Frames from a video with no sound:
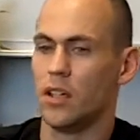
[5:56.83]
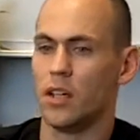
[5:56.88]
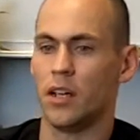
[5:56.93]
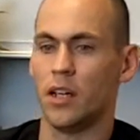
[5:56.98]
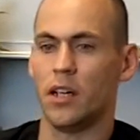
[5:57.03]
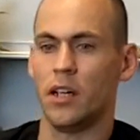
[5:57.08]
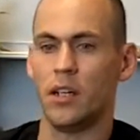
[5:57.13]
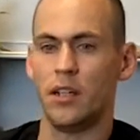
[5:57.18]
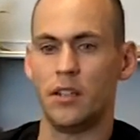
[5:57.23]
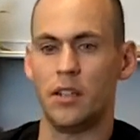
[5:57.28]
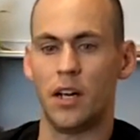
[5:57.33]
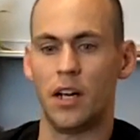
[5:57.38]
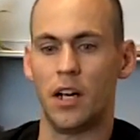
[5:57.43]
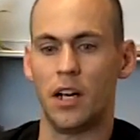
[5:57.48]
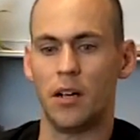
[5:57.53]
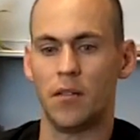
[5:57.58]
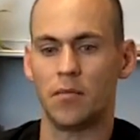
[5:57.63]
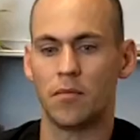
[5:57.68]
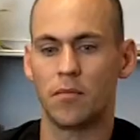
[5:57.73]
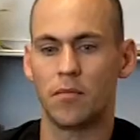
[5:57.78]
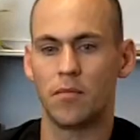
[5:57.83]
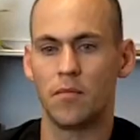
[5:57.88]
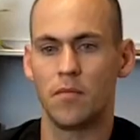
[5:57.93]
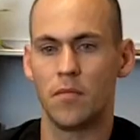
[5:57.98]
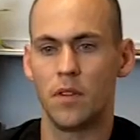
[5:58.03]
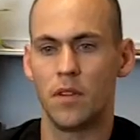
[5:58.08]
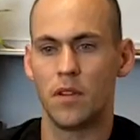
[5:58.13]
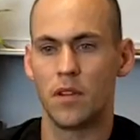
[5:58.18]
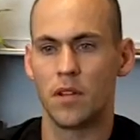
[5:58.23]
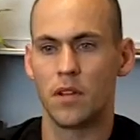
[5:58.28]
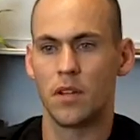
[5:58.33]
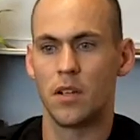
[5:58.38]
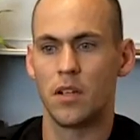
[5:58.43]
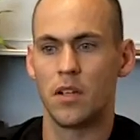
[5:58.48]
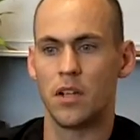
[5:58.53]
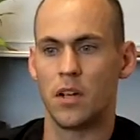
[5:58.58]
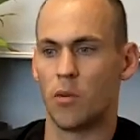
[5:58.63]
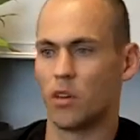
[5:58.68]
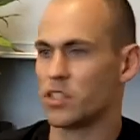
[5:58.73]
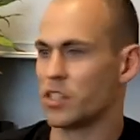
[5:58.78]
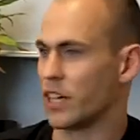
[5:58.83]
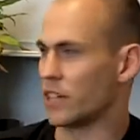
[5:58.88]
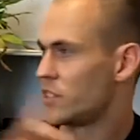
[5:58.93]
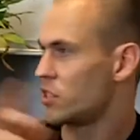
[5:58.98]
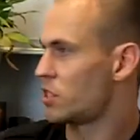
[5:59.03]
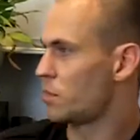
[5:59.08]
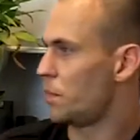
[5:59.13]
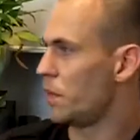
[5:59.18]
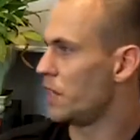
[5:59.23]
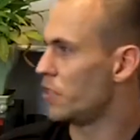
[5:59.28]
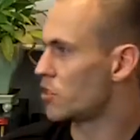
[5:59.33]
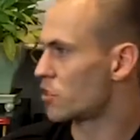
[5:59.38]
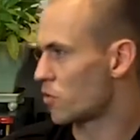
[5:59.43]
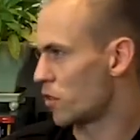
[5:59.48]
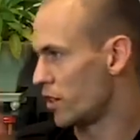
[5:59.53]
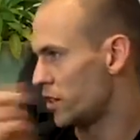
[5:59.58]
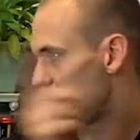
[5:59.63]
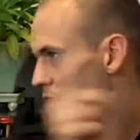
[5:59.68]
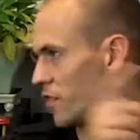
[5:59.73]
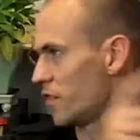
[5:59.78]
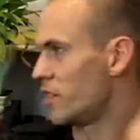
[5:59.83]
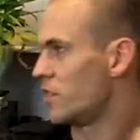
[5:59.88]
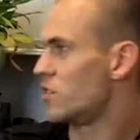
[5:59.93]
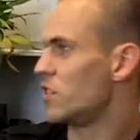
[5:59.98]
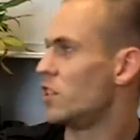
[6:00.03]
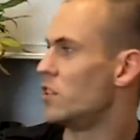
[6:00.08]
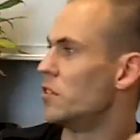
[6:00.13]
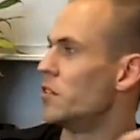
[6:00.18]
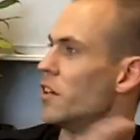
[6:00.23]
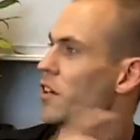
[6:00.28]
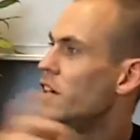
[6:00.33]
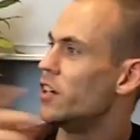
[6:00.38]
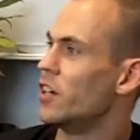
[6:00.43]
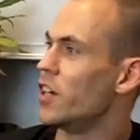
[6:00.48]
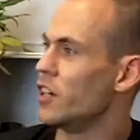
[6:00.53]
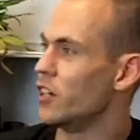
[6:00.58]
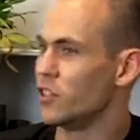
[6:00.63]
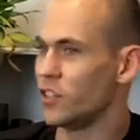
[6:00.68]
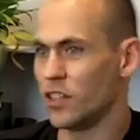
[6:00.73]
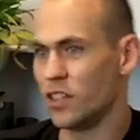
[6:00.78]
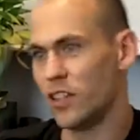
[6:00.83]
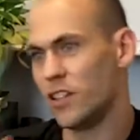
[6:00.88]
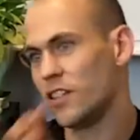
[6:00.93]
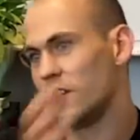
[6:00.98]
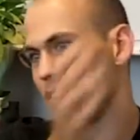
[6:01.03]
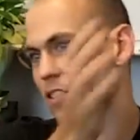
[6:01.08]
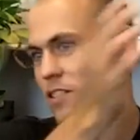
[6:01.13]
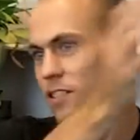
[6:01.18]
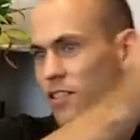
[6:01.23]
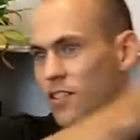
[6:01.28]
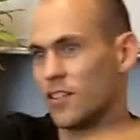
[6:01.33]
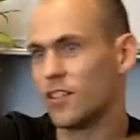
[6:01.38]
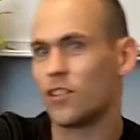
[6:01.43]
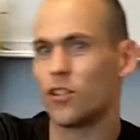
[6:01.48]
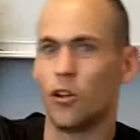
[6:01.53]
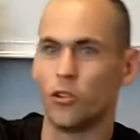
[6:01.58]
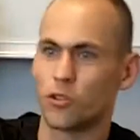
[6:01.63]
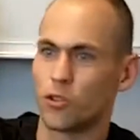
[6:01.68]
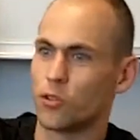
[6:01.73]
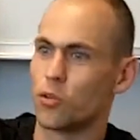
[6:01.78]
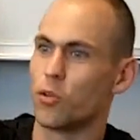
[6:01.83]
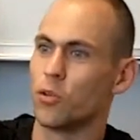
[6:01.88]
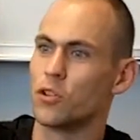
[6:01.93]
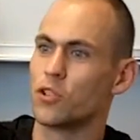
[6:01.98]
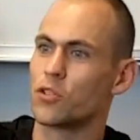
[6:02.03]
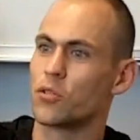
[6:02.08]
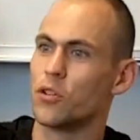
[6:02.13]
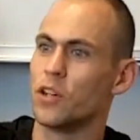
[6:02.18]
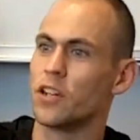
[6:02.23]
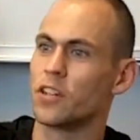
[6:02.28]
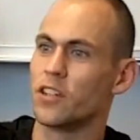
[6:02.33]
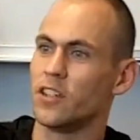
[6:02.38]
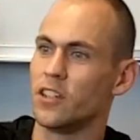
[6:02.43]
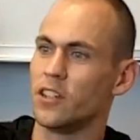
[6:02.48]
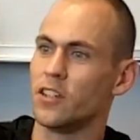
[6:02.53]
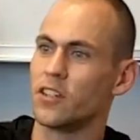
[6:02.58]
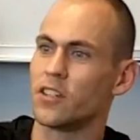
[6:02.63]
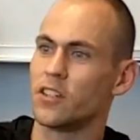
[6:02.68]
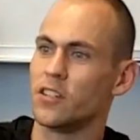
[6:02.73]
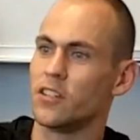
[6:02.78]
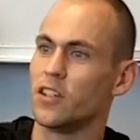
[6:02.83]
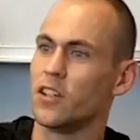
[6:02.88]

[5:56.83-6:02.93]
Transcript: And what's like the speed strength continuum there? You know, closer towards strength on the end of the